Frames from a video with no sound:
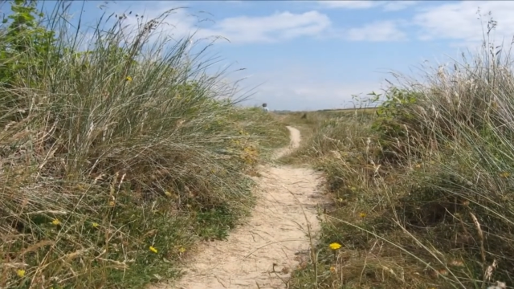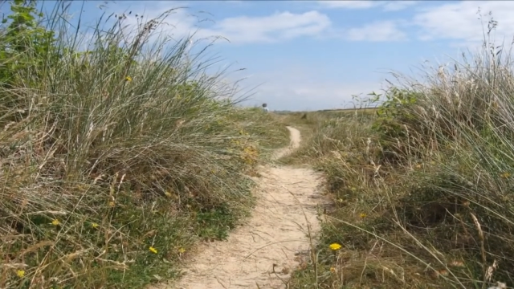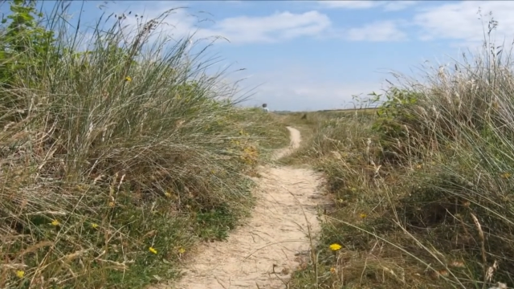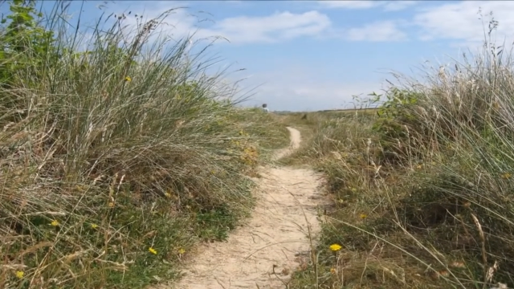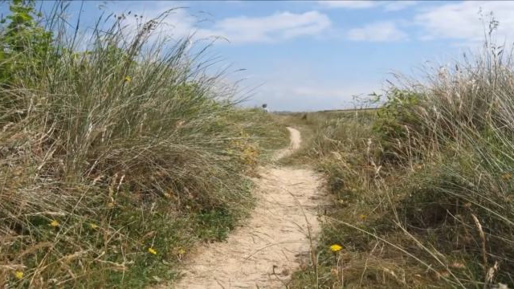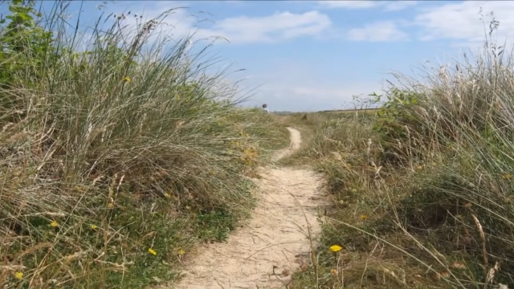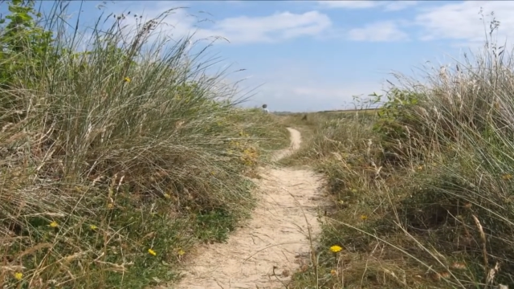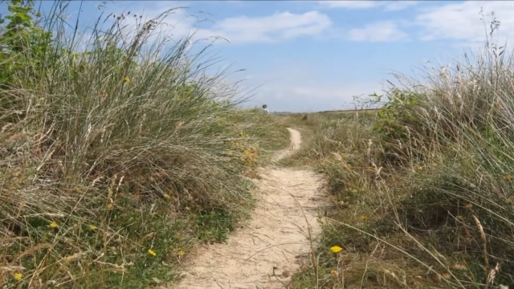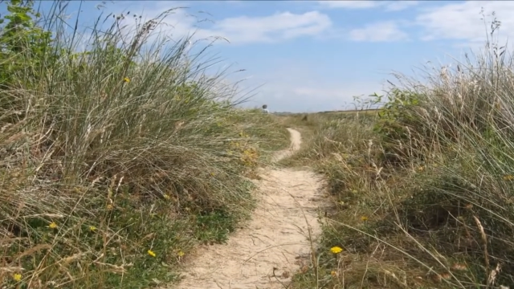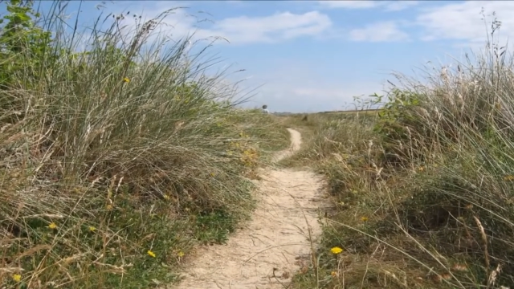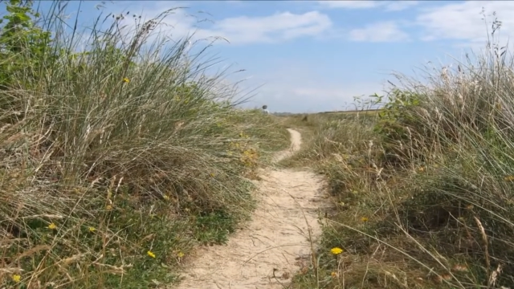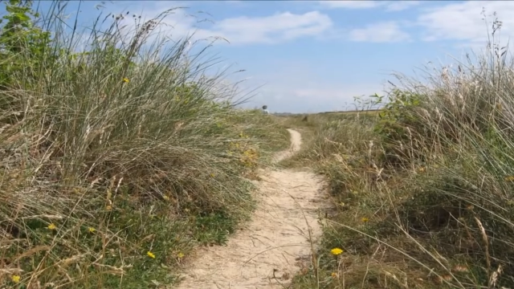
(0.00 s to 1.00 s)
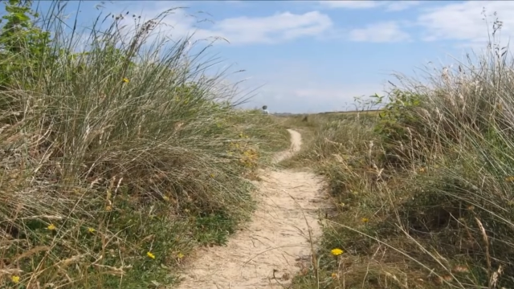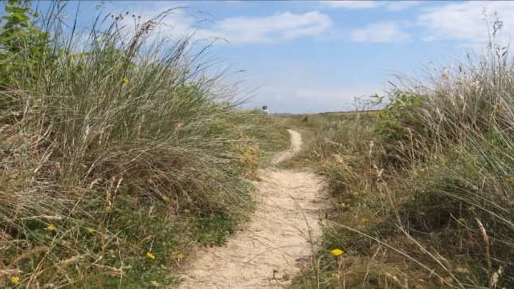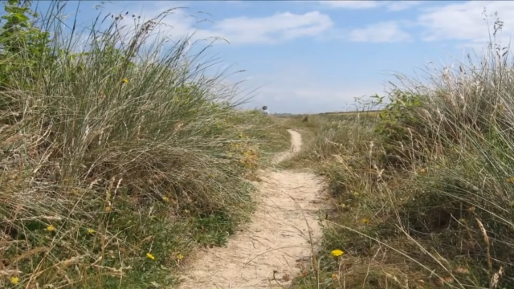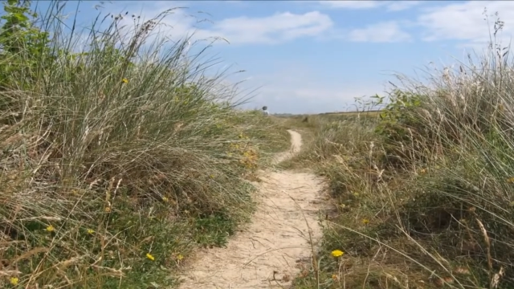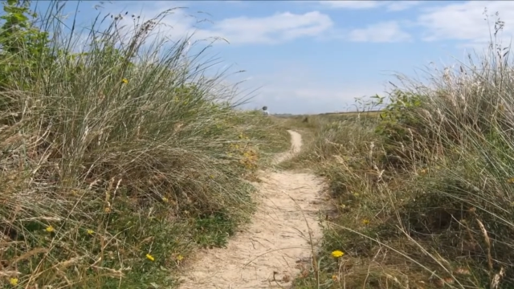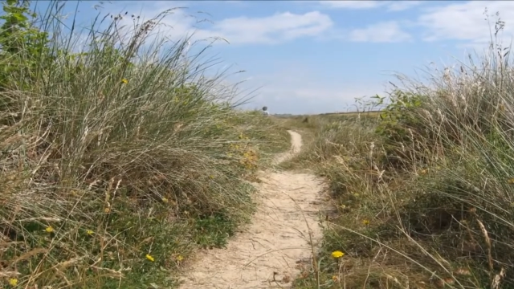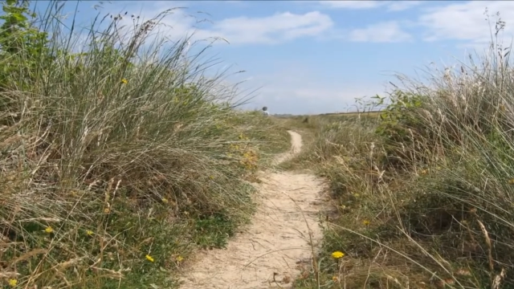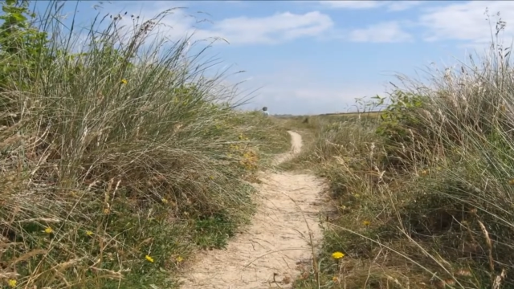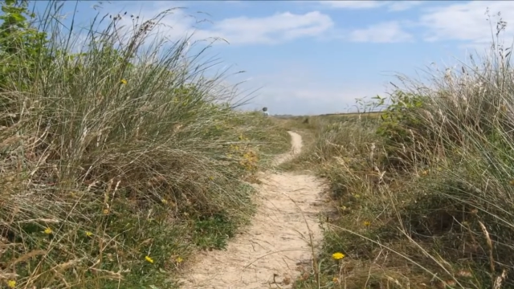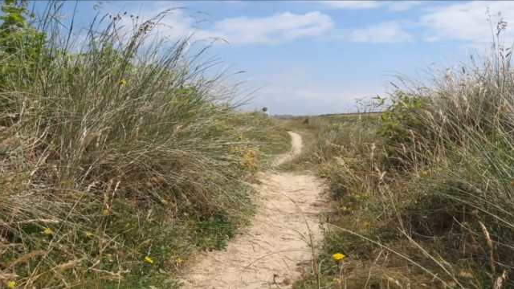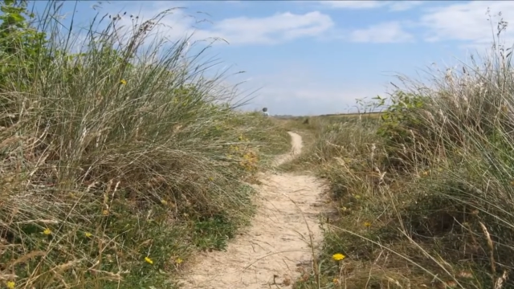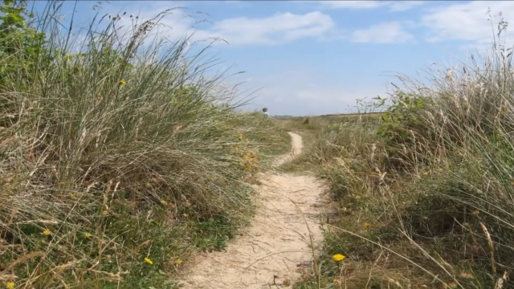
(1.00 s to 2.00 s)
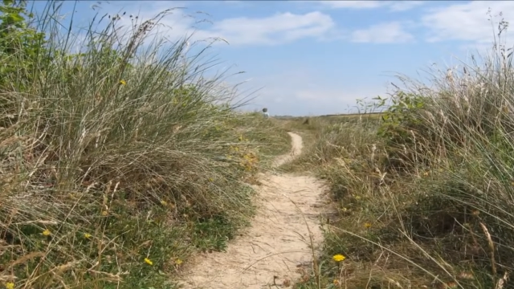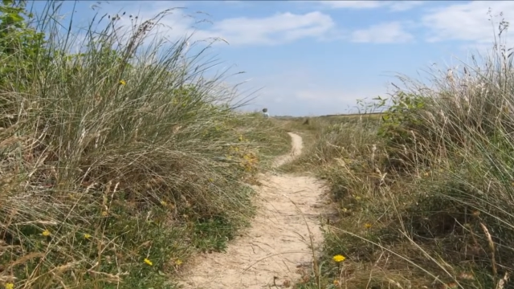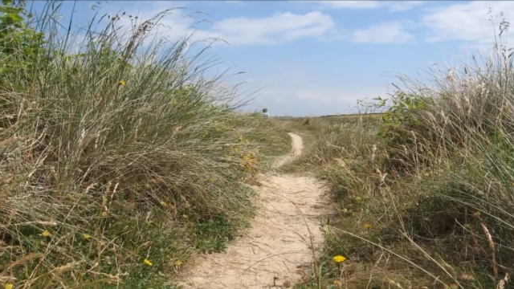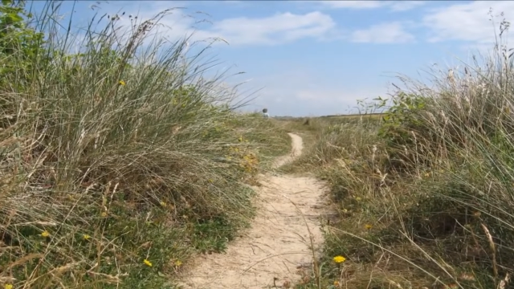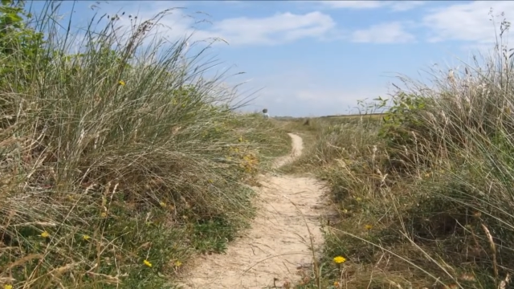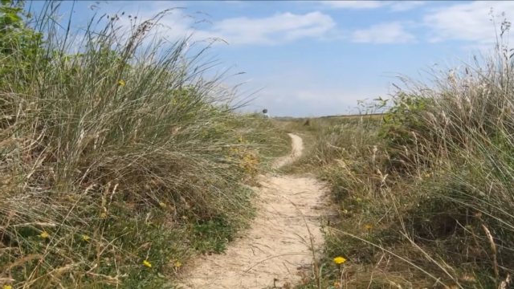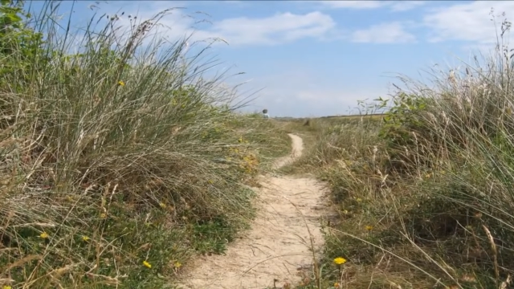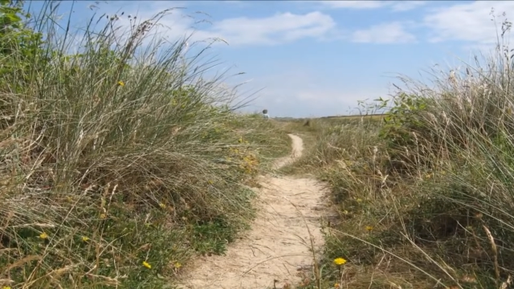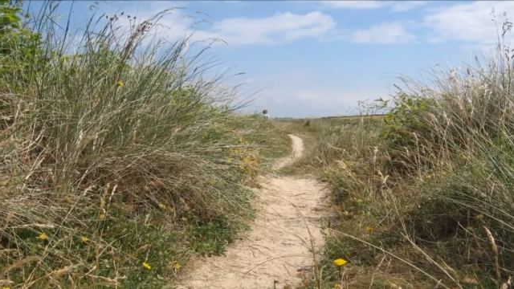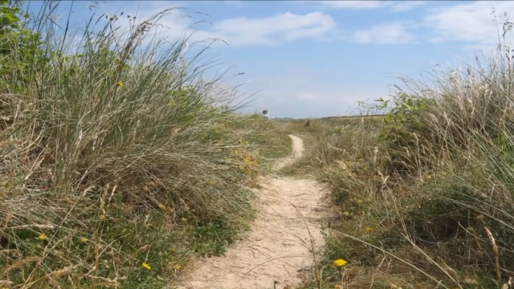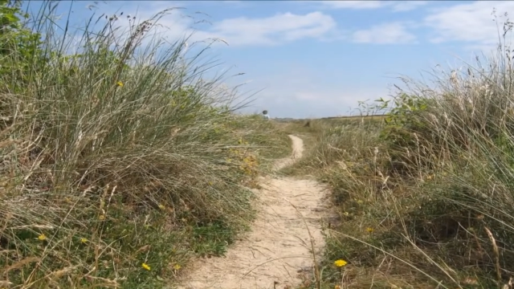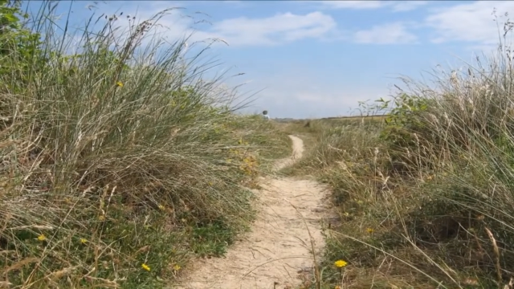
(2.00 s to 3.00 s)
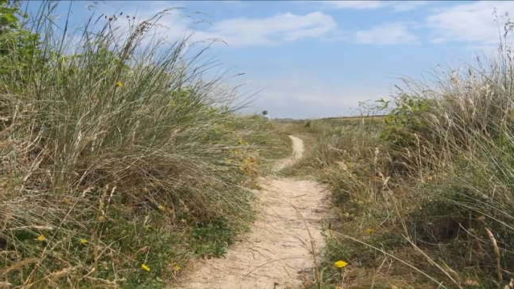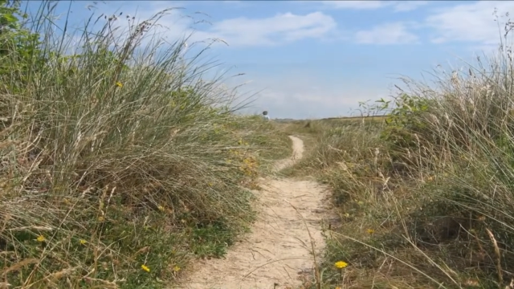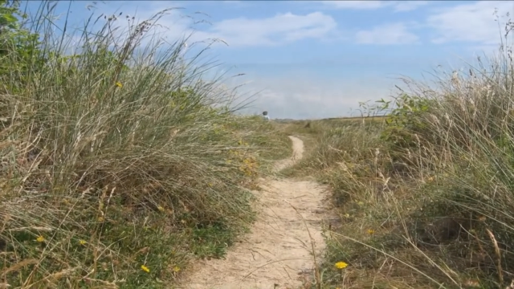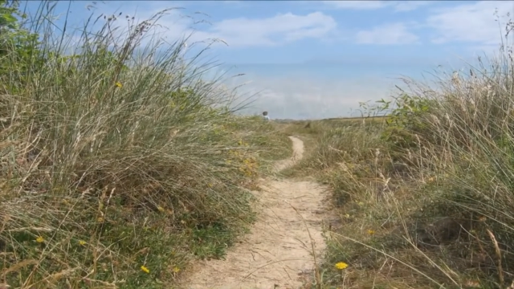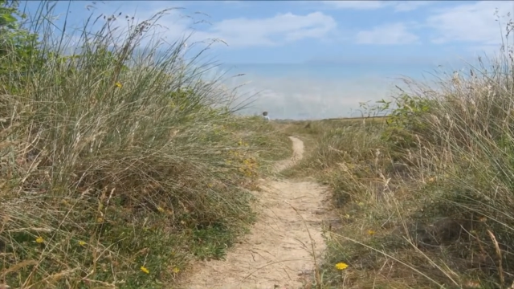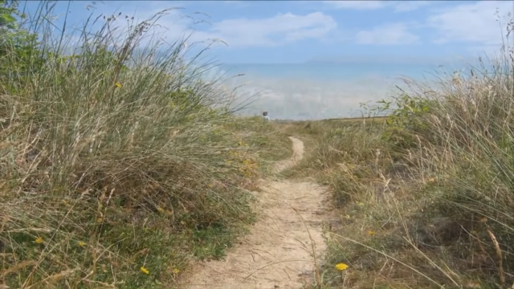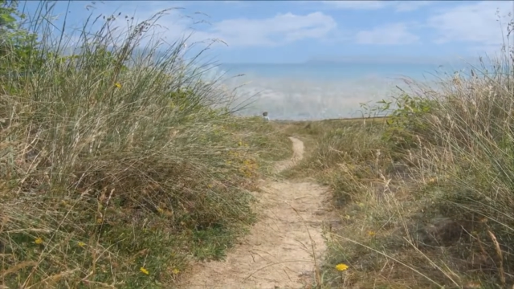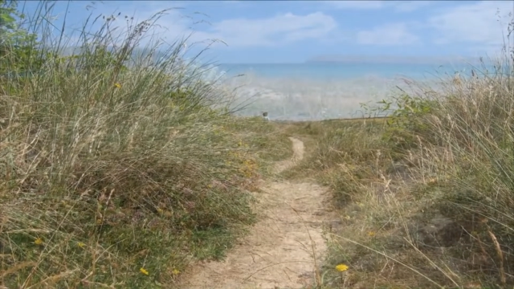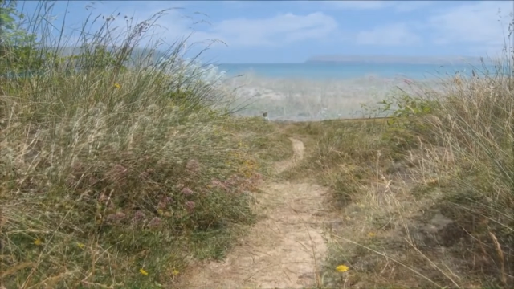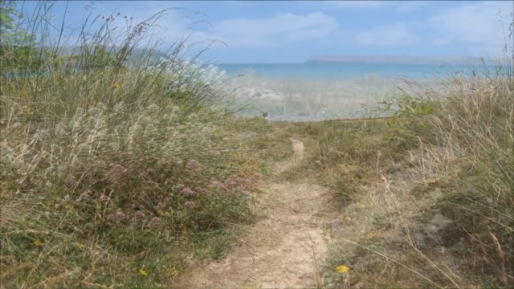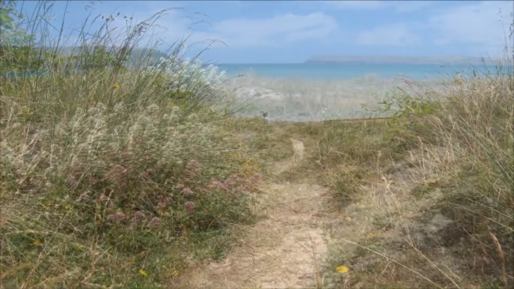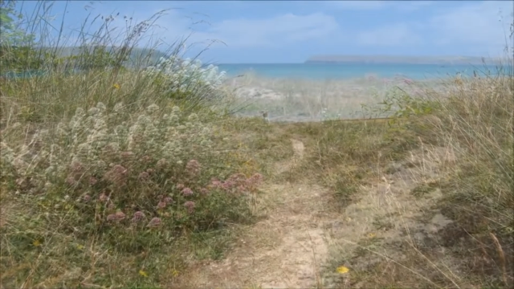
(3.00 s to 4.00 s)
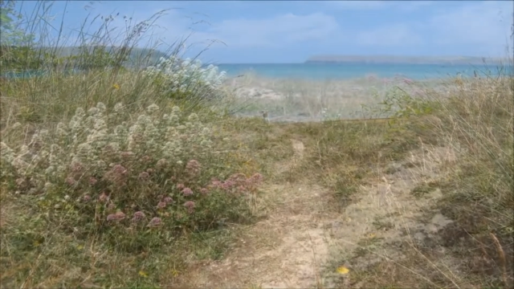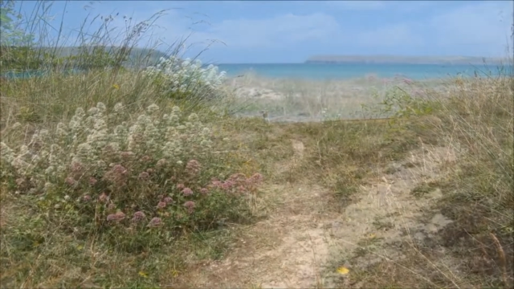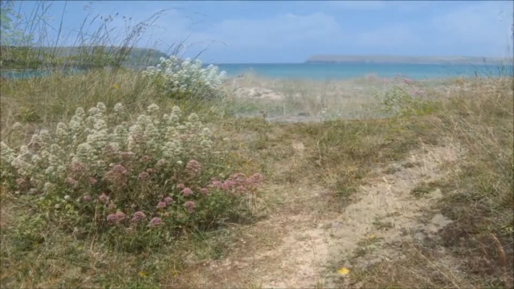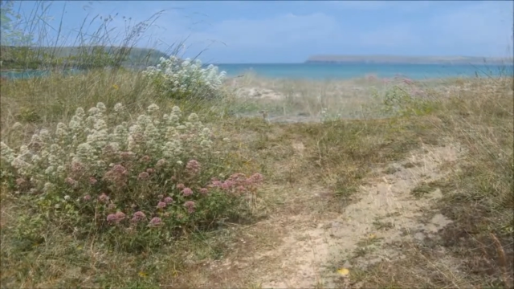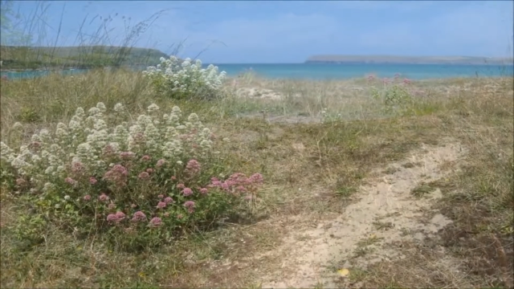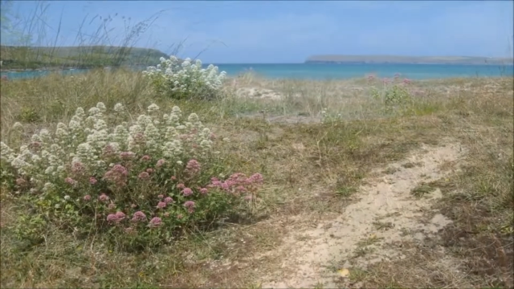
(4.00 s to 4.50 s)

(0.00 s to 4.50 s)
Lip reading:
[unreadable: no face in view]